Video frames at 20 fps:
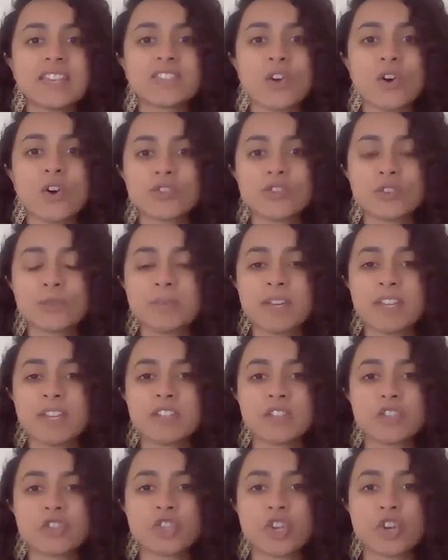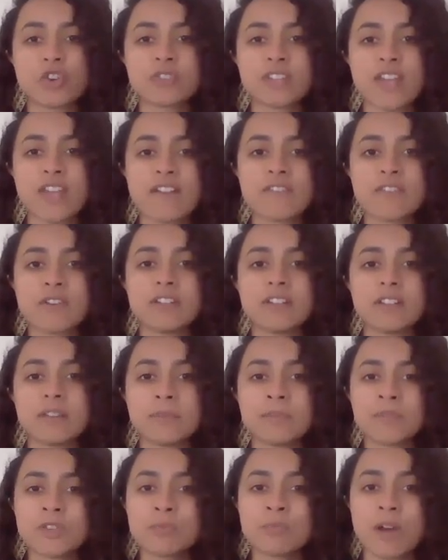has also been shown to have an
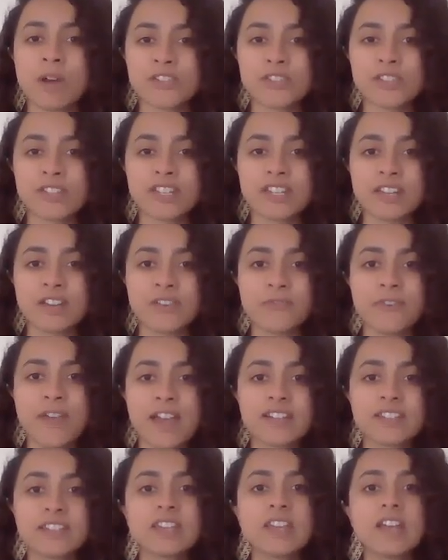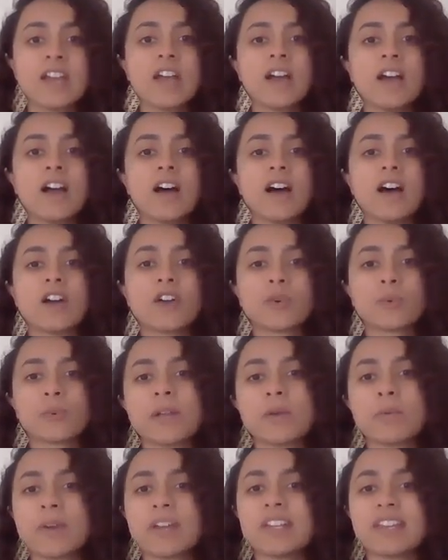immune modulating effect. A
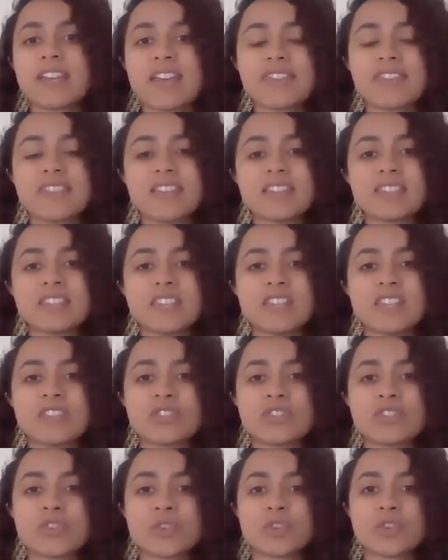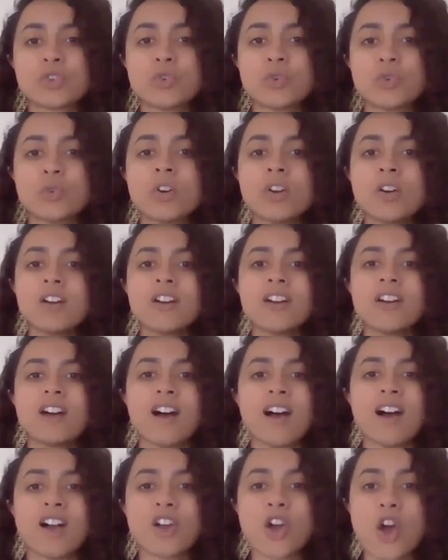great way to get this is through
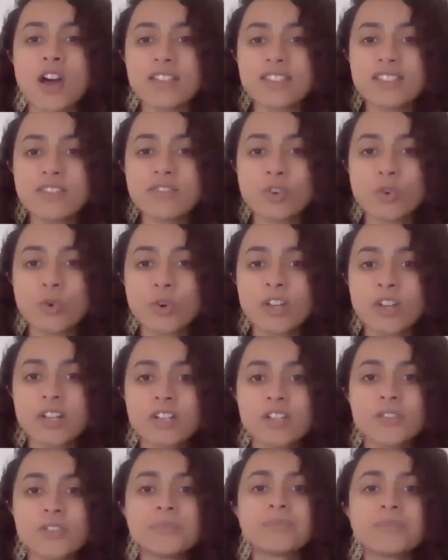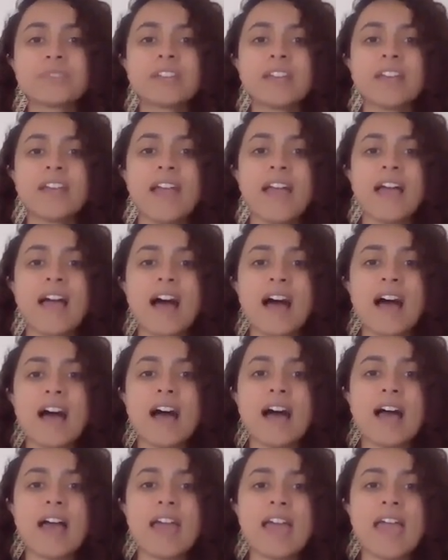cod liver oil.
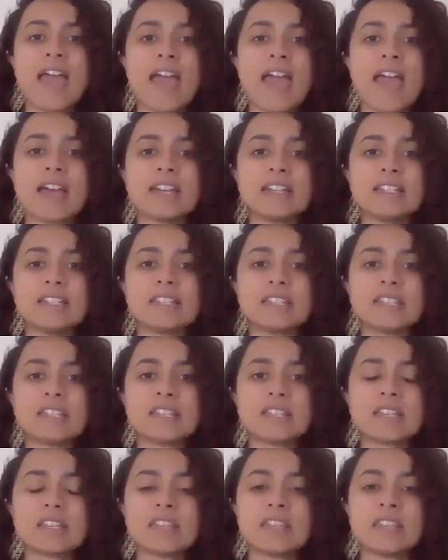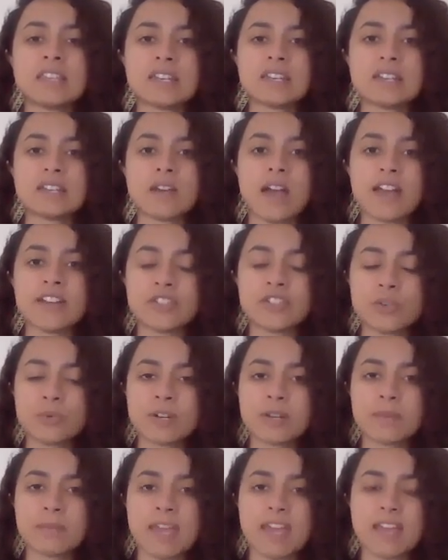And I do
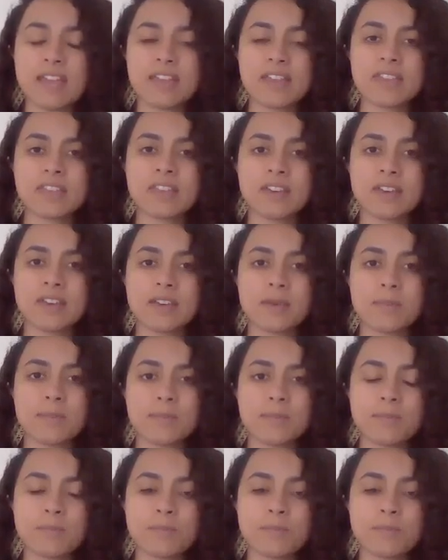want to make a